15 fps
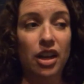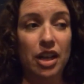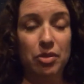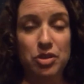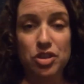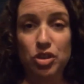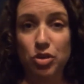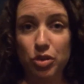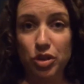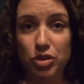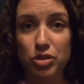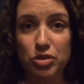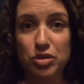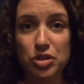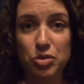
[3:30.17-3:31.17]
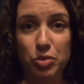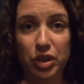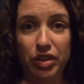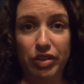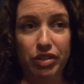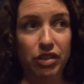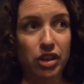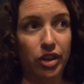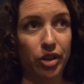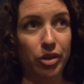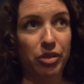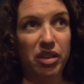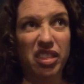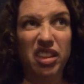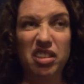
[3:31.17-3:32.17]
It was a cruise with,
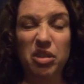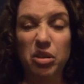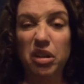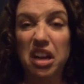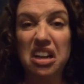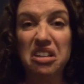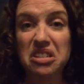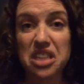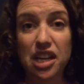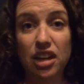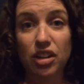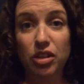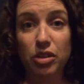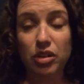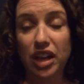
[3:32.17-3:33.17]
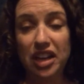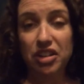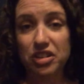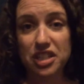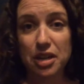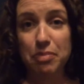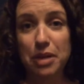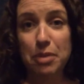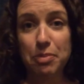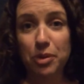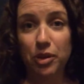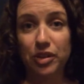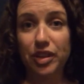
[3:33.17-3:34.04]
I think there were 8 or 10 people,